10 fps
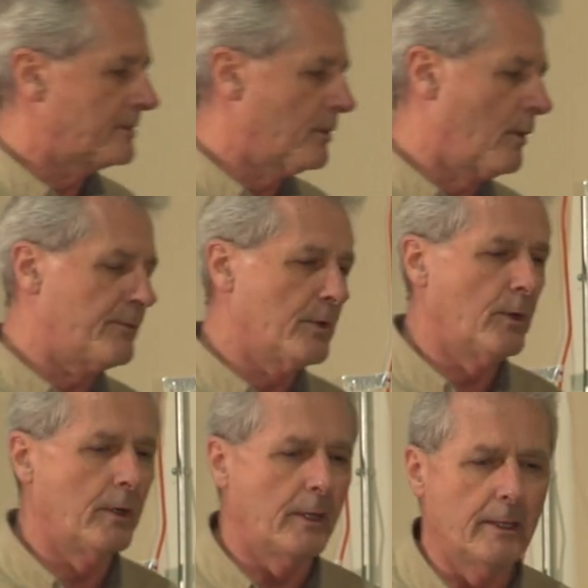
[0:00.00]
So if
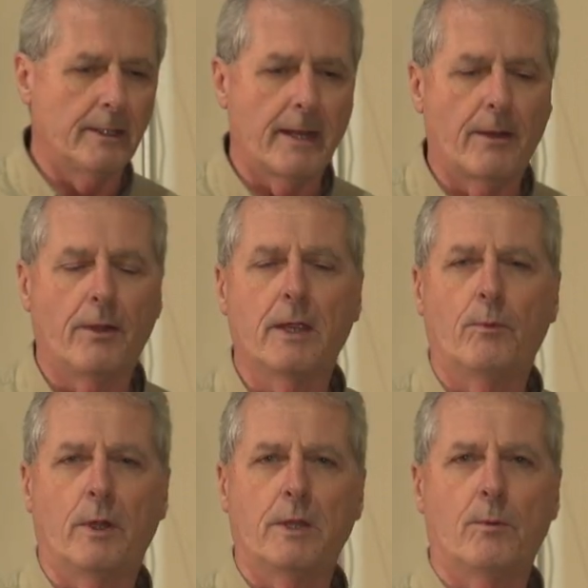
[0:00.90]
you're in an area
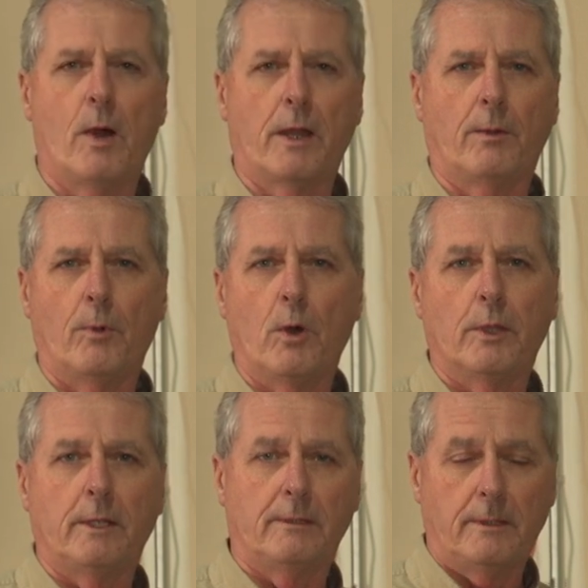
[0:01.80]
where you want to
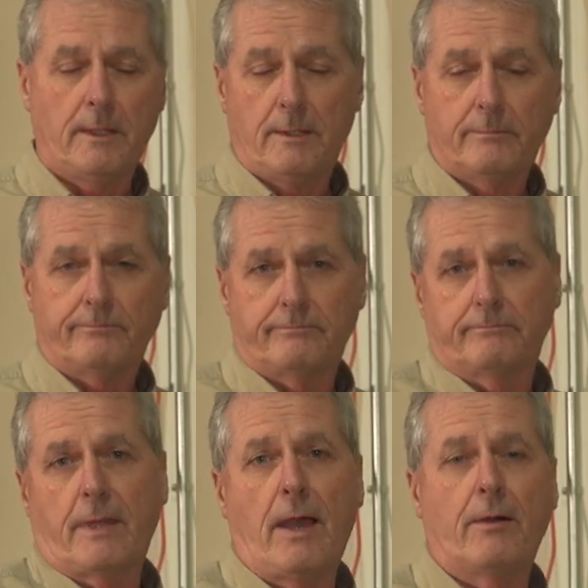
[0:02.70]
roll it
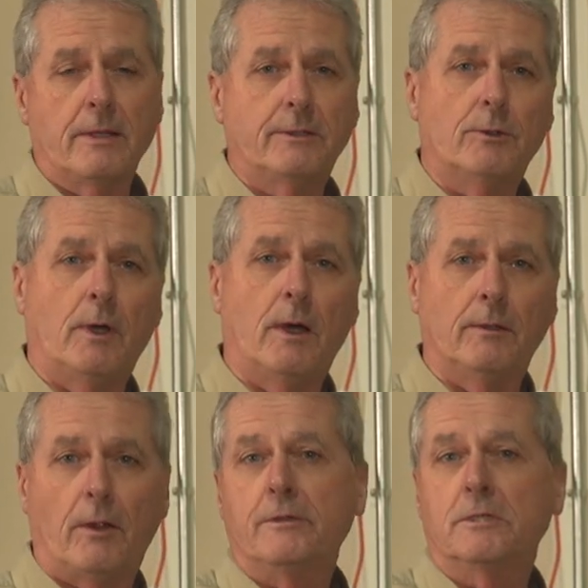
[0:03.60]
out into a
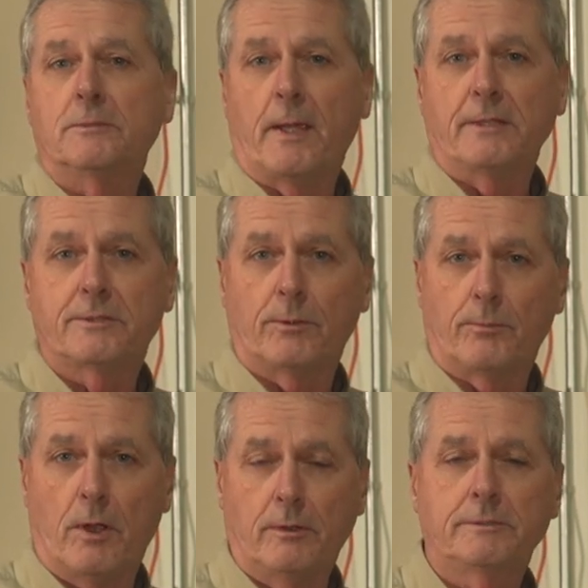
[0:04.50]
larger space to
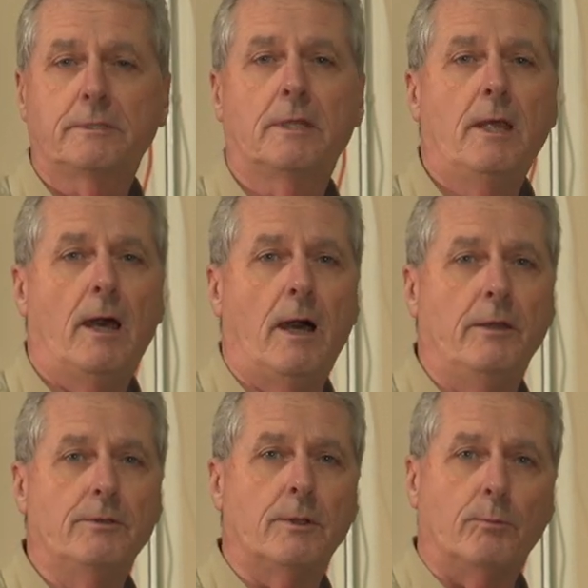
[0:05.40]
roast,
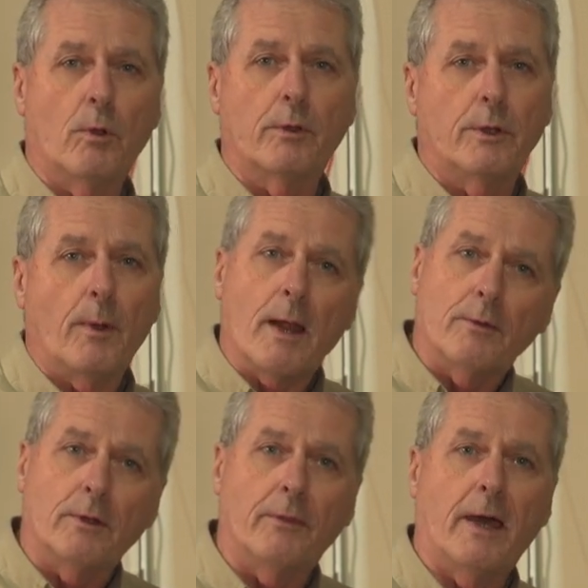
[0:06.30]
you can roll it
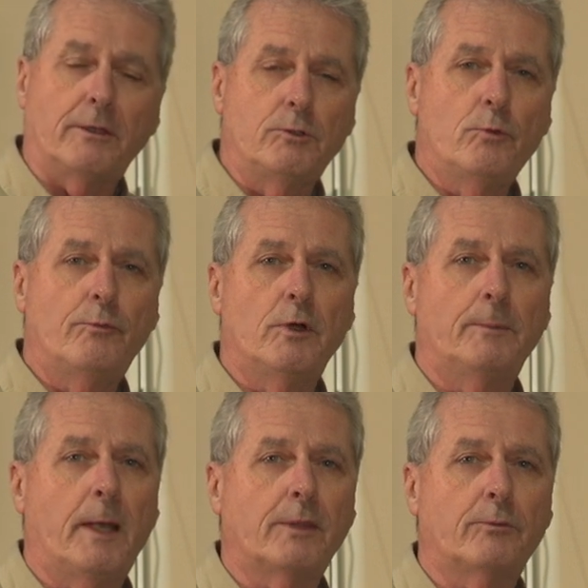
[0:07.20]
around on that 2
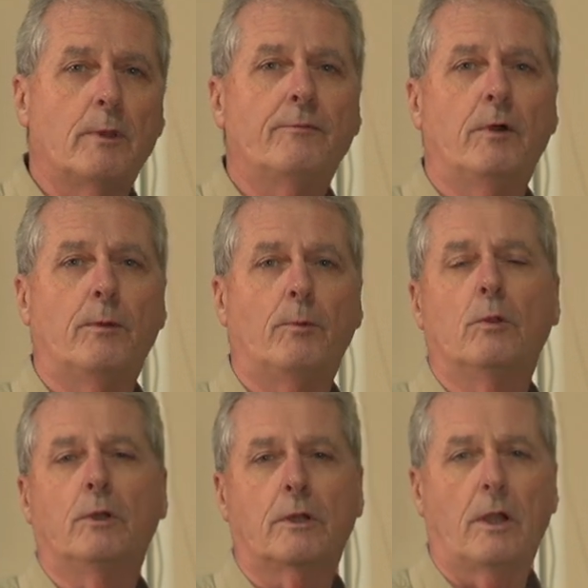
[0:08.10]
foot by 3 foot
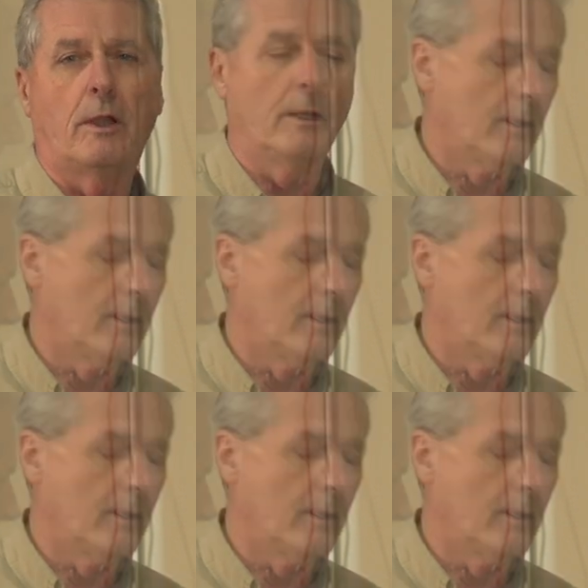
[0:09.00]
roller cart.